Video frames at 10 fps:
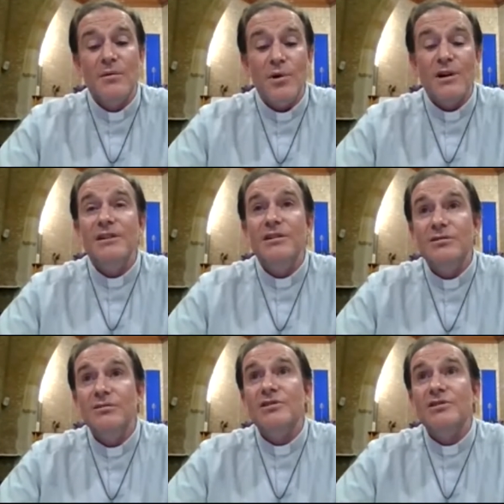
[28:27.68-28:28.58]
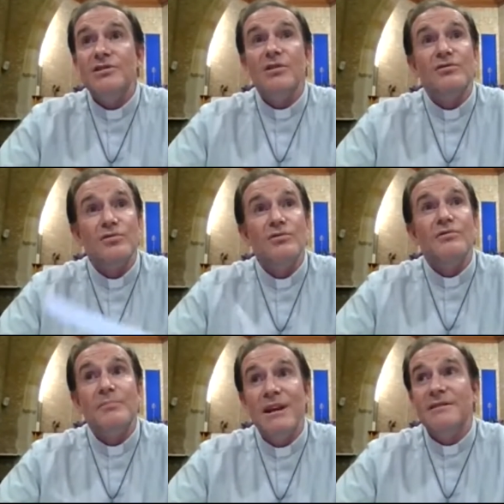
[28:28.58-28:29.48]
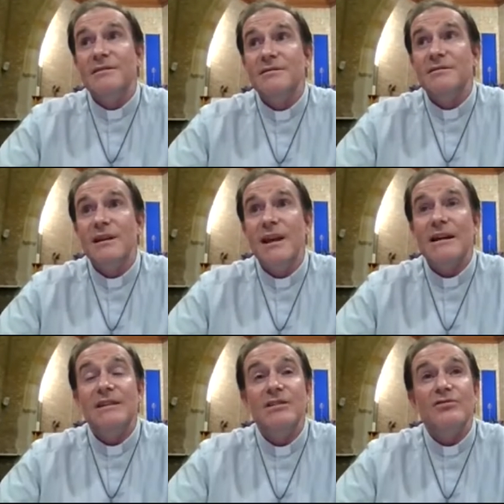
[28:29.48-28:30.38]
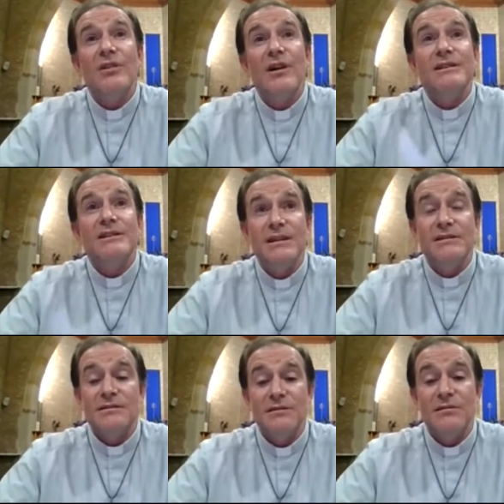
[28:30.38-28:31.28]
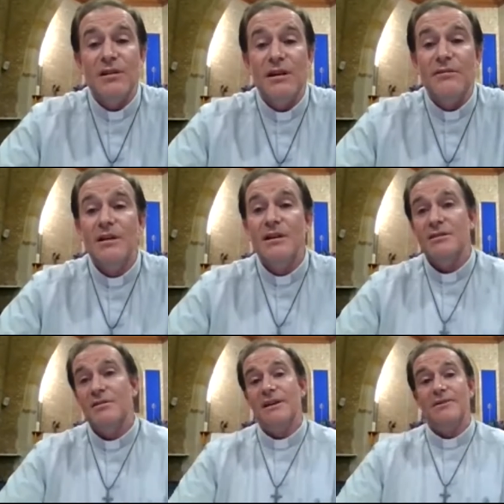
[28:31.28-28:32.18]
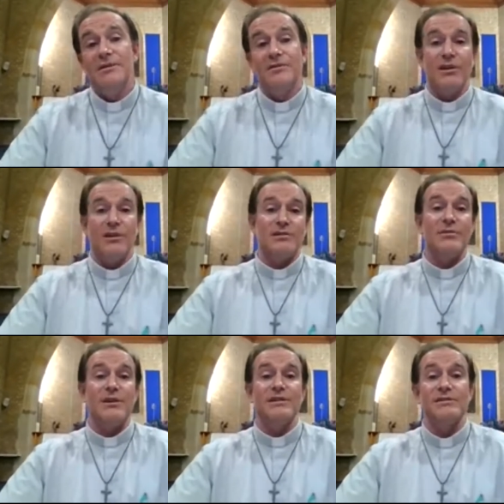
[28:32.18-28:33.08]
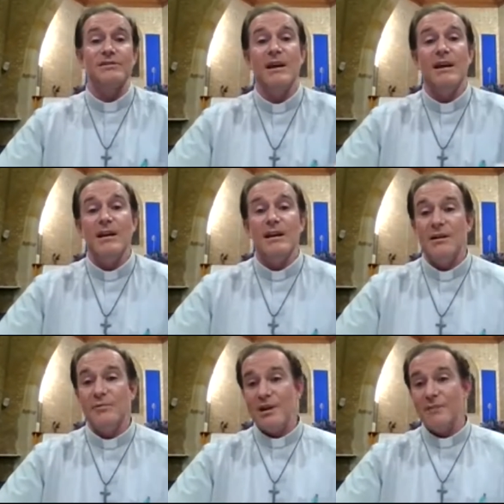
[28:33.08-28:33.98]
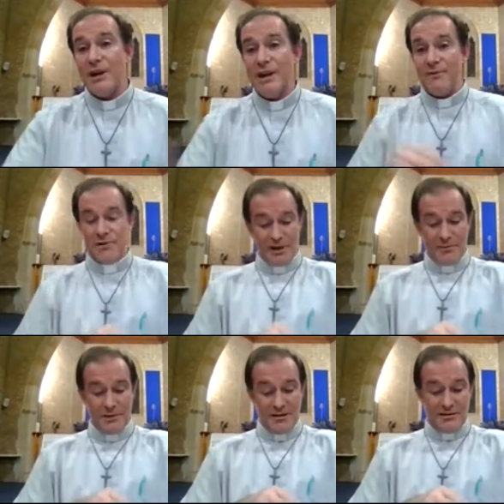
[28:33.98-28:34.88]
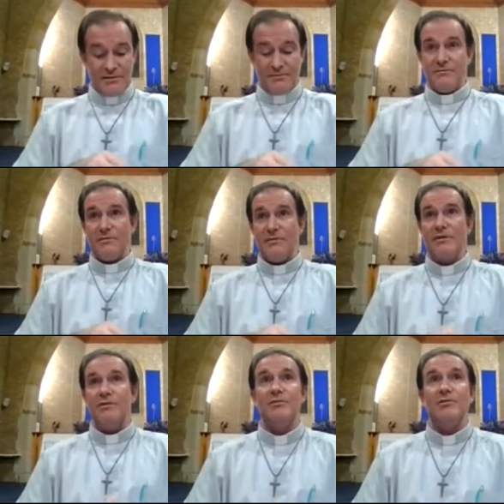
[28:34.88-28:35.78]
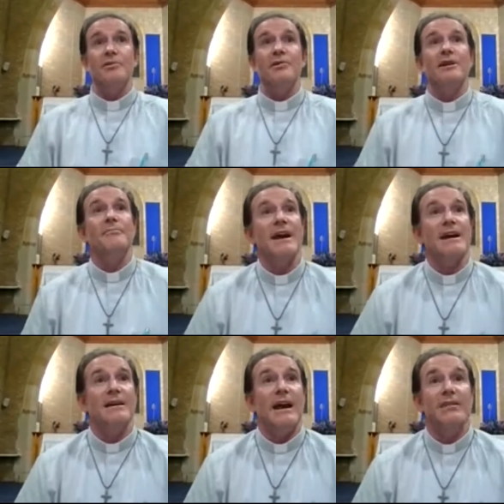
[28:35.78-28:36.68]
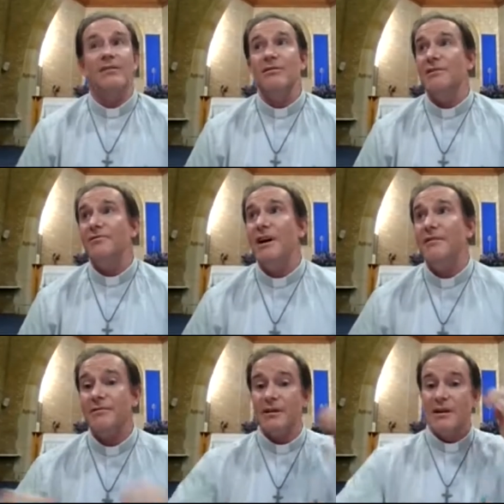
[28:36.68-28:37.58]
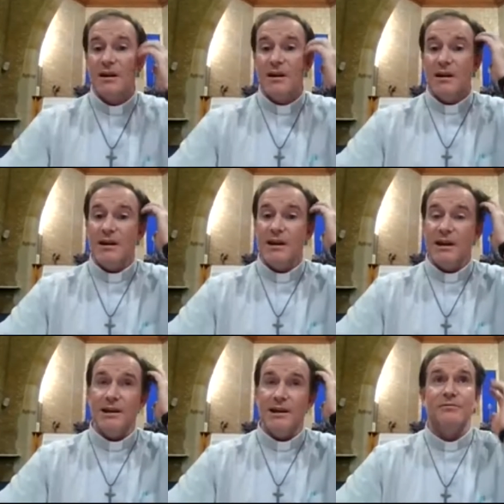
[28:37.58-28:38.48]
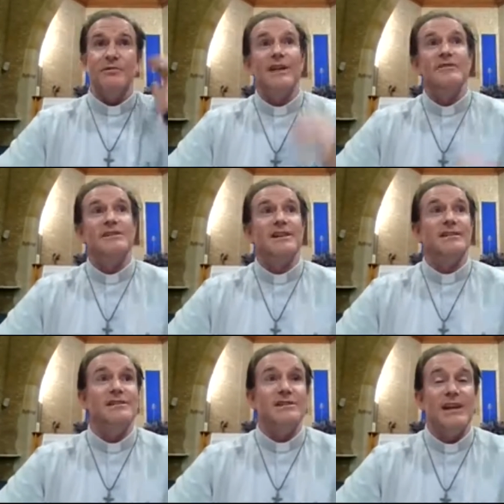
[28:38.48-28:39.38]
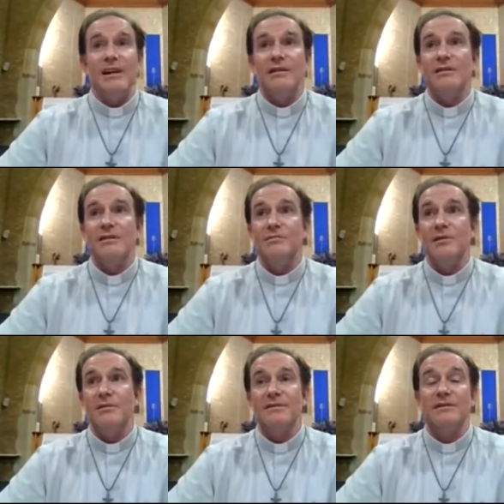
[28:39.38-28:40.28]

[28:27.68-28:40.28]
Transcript: What can you do to show true repentance? How can you try and change it in your life? So I'll leave you with those questions. We can pray for 20 minutes, a bit more. We'll come back at 8.35 and we'll have a chance to share as well amongst